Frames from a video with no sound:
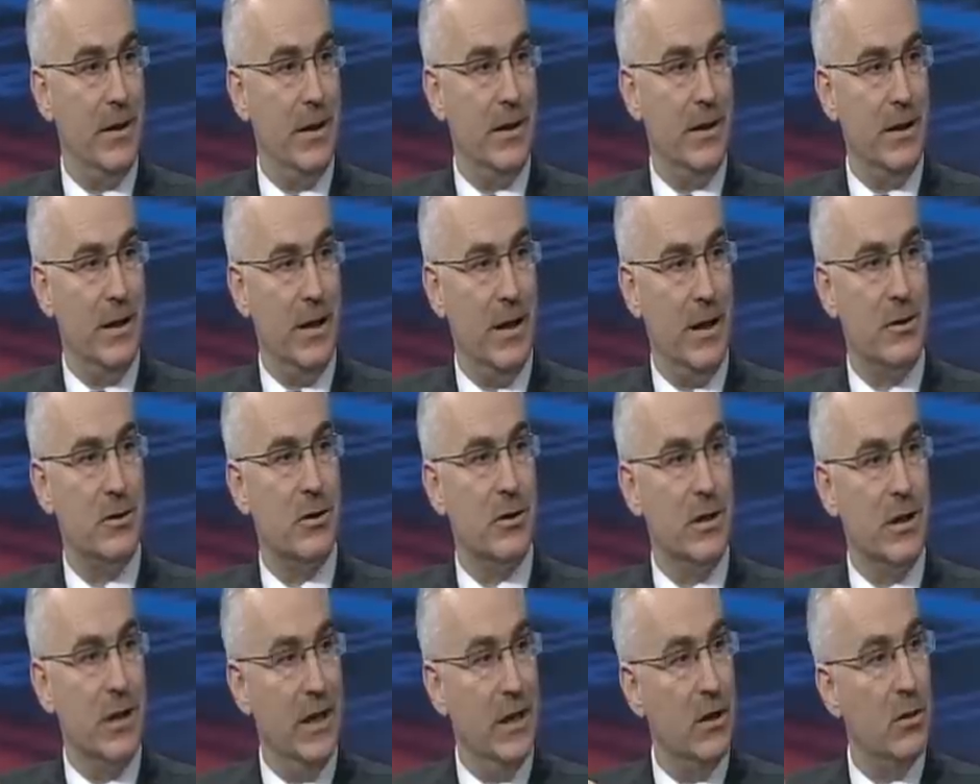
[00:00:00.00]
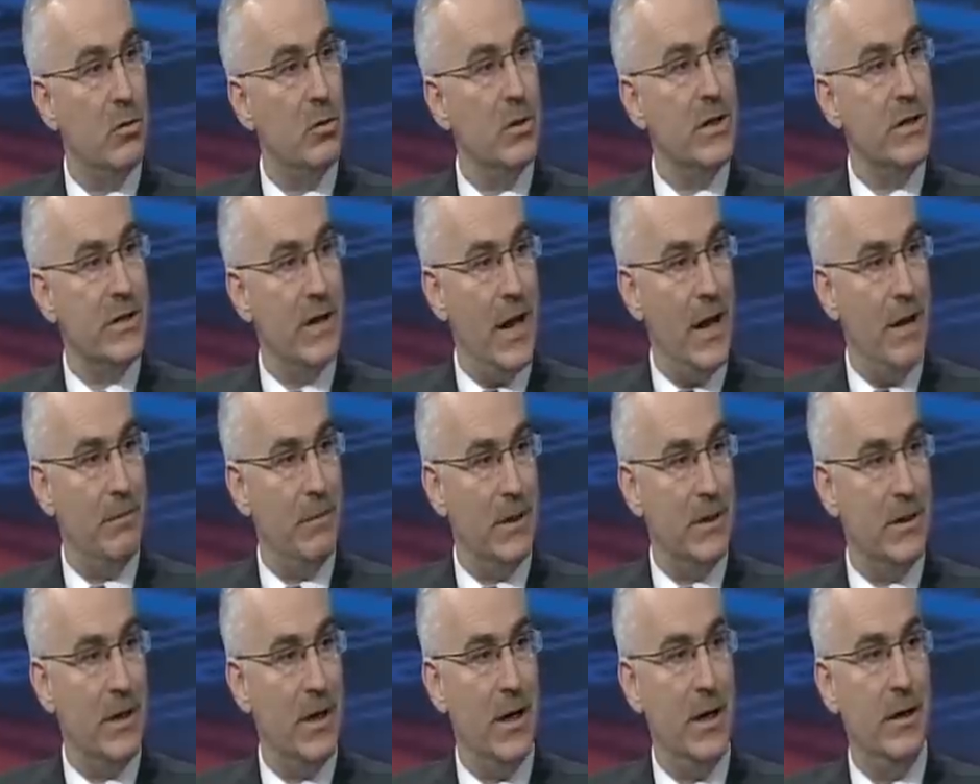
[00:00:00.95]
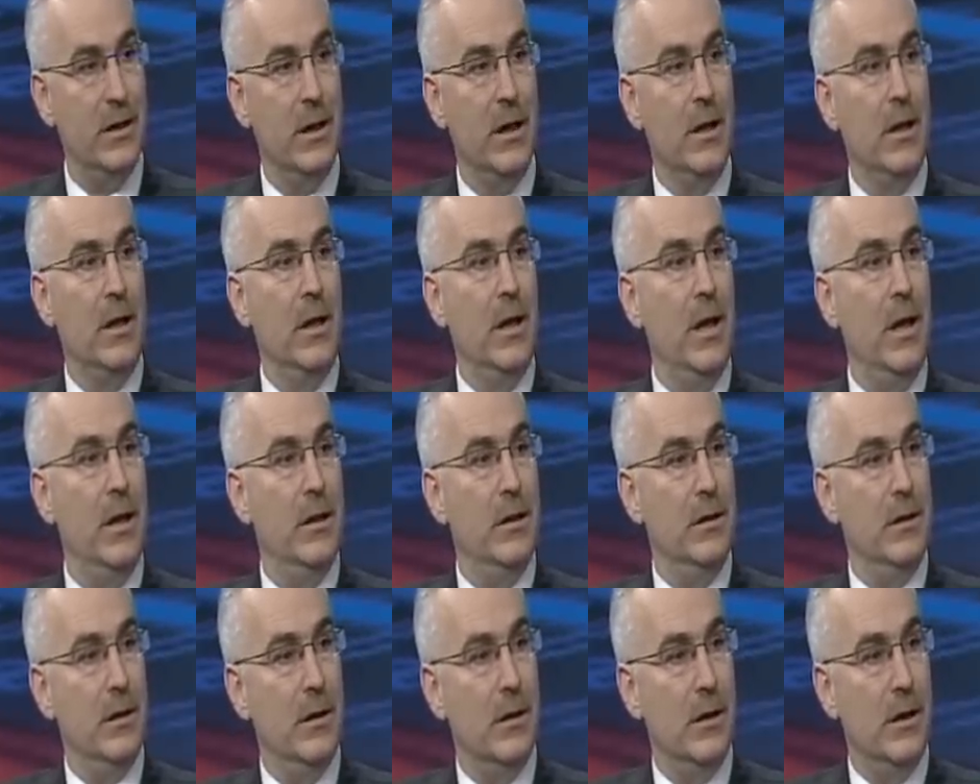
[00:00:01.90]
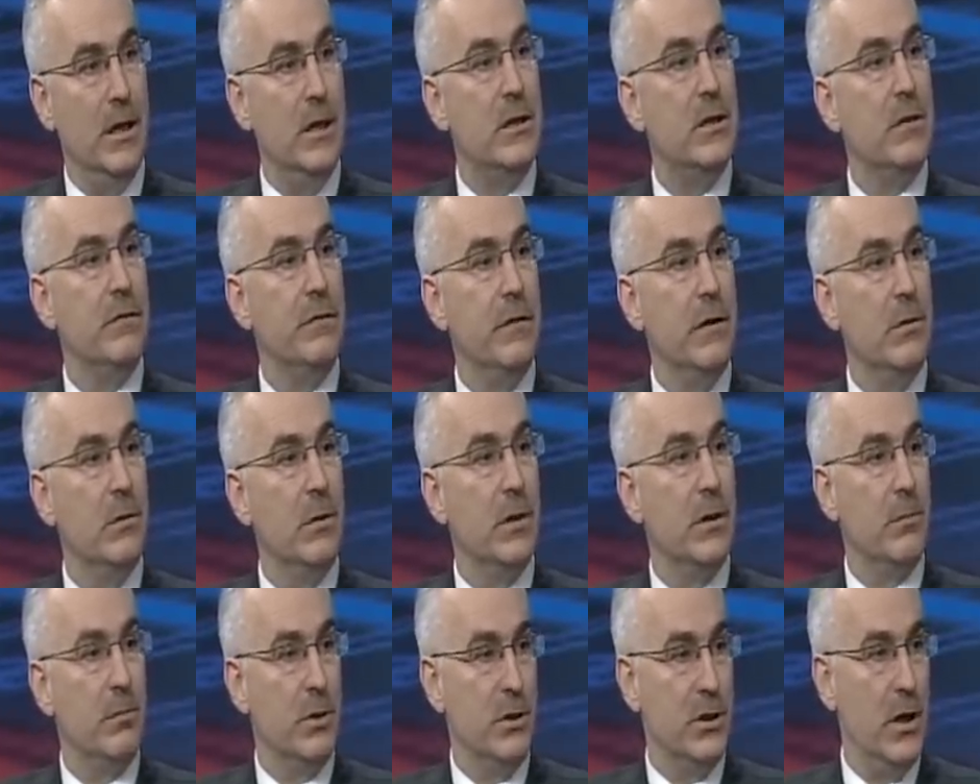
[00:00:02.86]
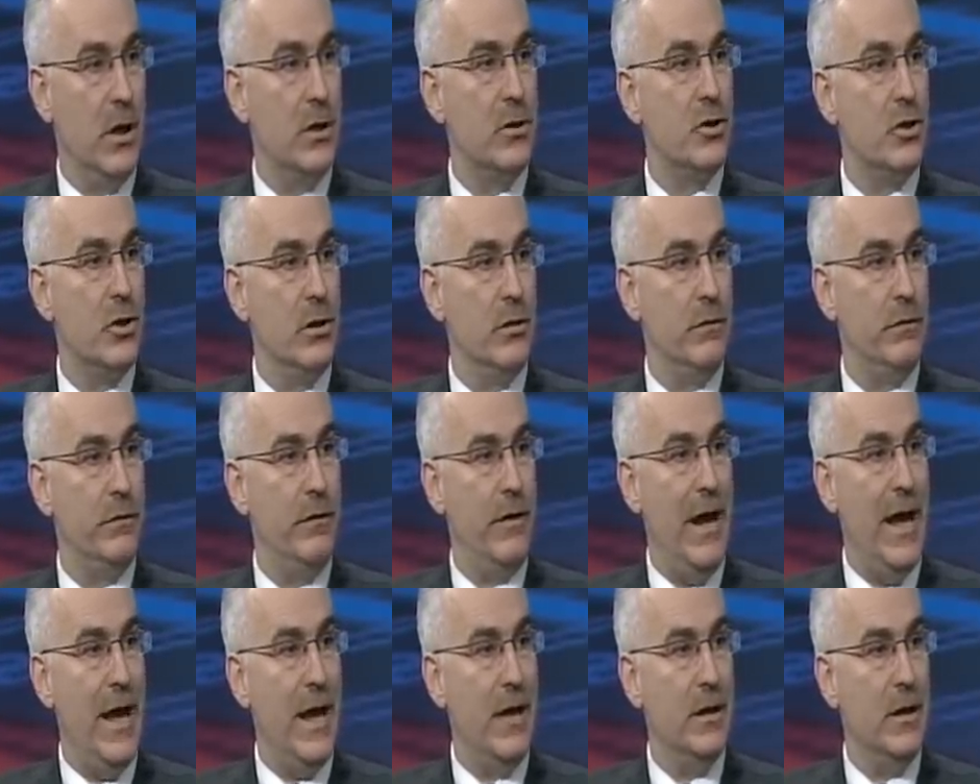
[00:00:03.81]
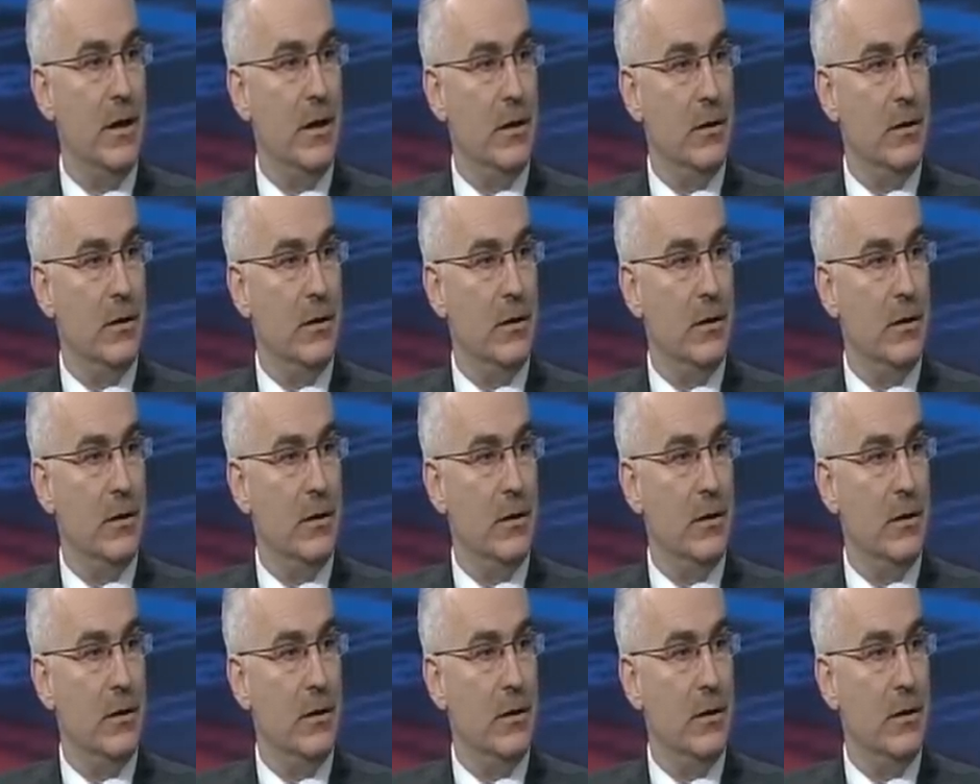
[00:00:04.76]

They can actually increase appetite and interfere with the production of fat.